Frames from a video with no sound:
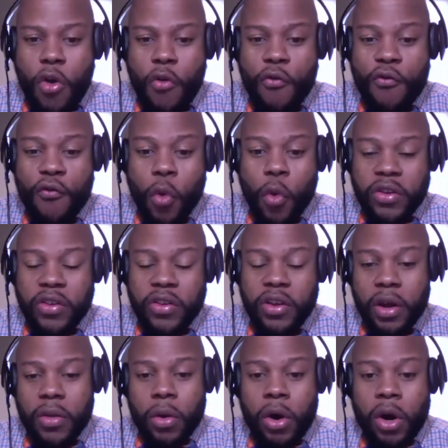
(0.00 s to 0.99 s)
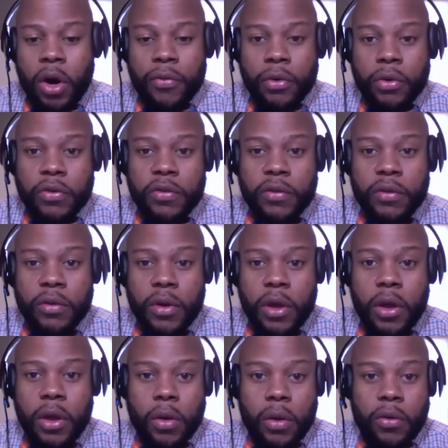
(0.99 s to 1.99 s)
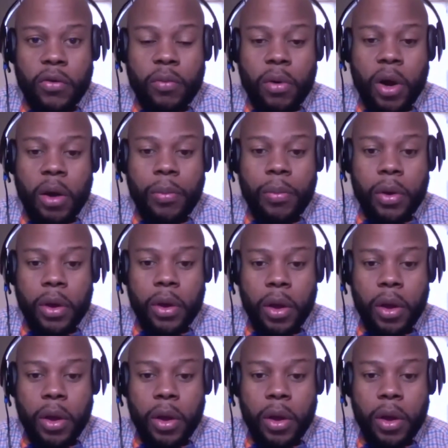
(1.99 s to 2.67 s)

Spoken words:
14 other offers in on this property,